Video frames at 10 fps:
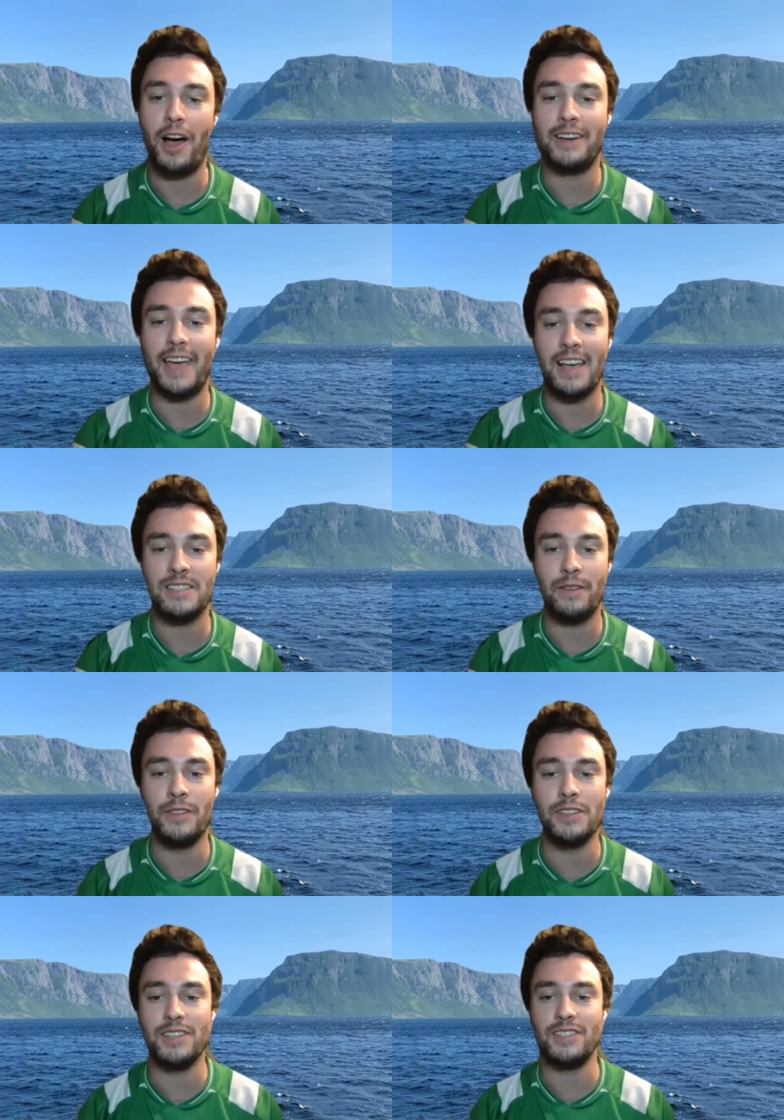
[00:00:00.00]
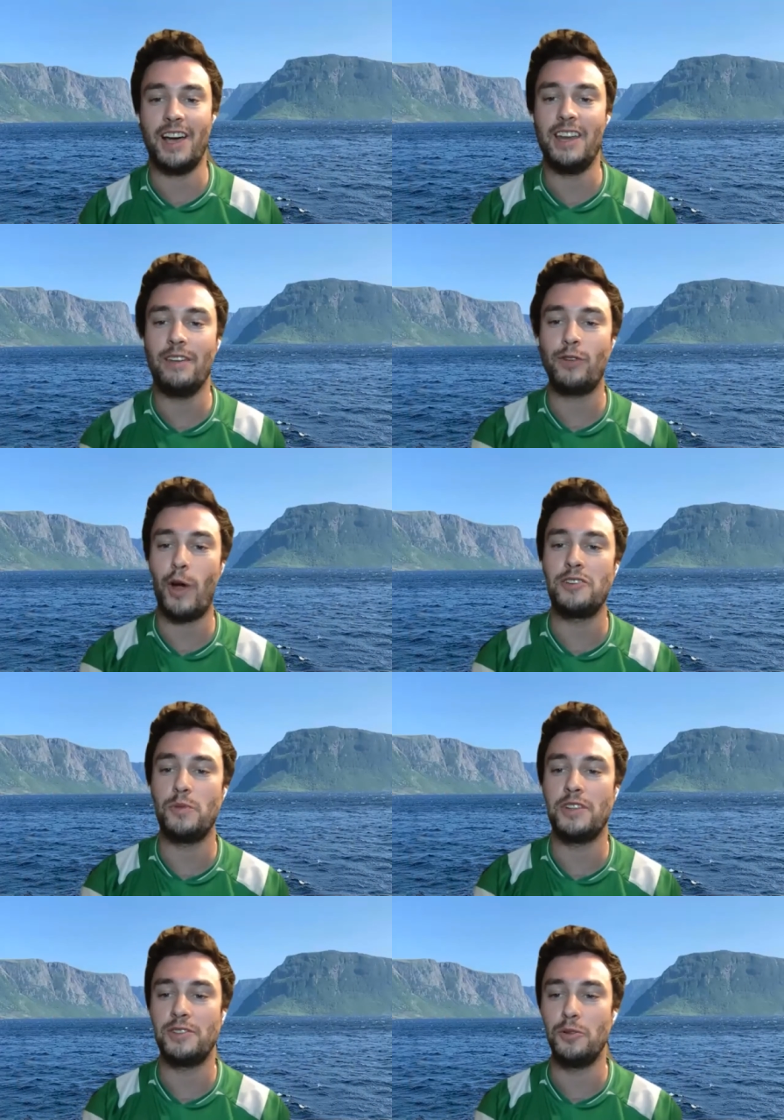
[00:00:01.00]
podcast of the Society of
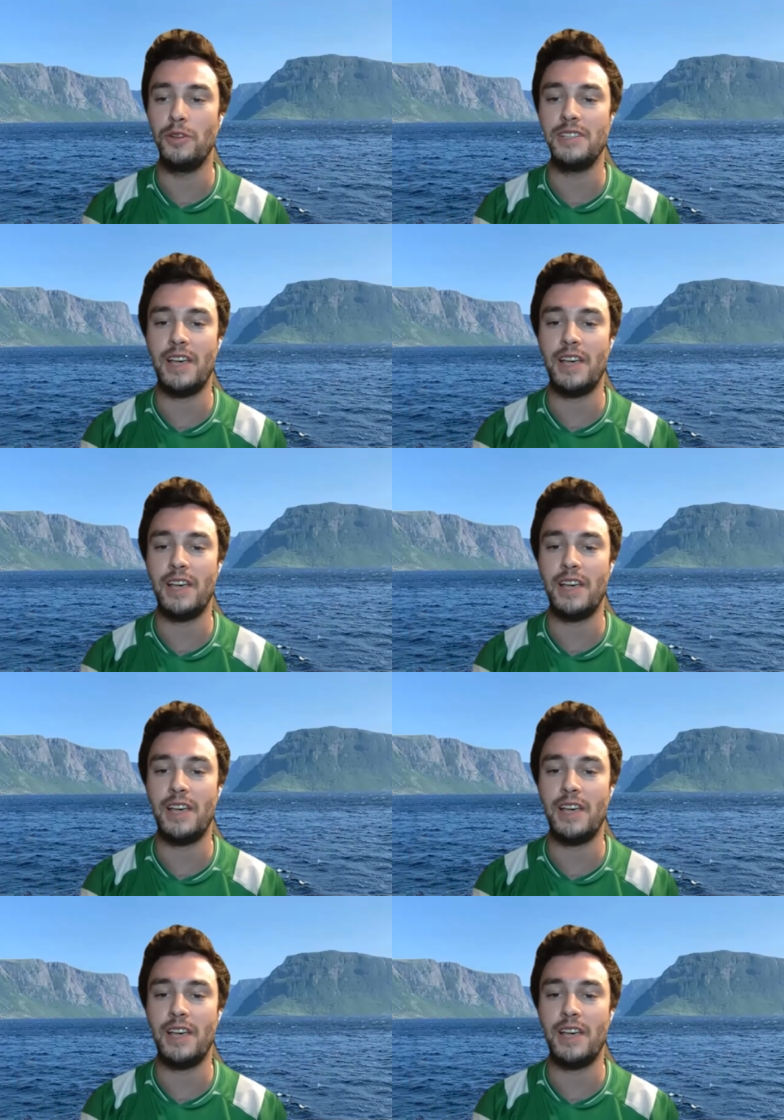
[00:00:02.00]
Graduate Students